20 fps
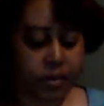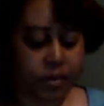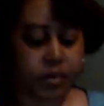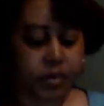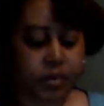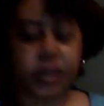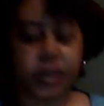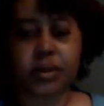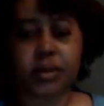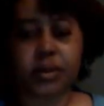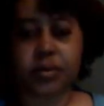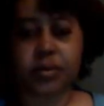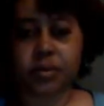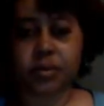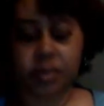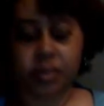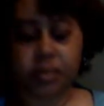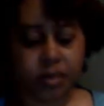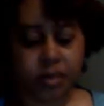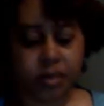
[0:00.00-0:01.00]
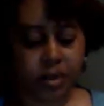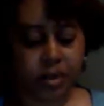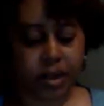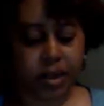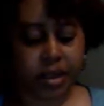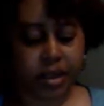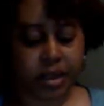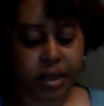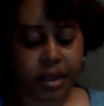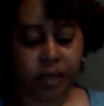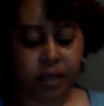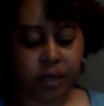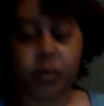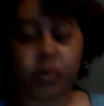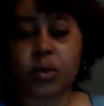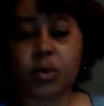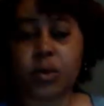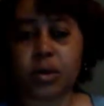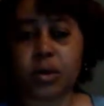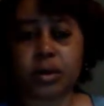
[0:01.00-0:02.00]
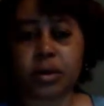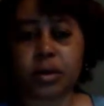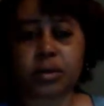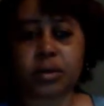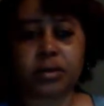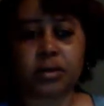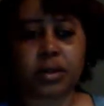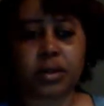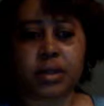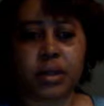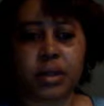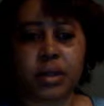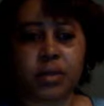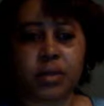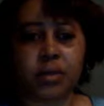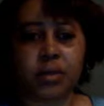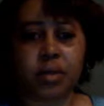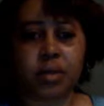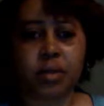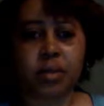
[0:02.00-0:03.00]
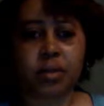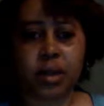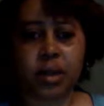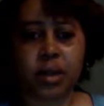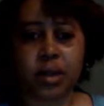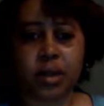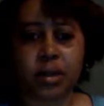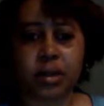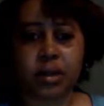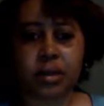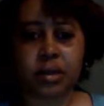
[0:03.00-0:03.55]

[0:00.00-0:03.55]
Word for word: but um I got four of those in that one box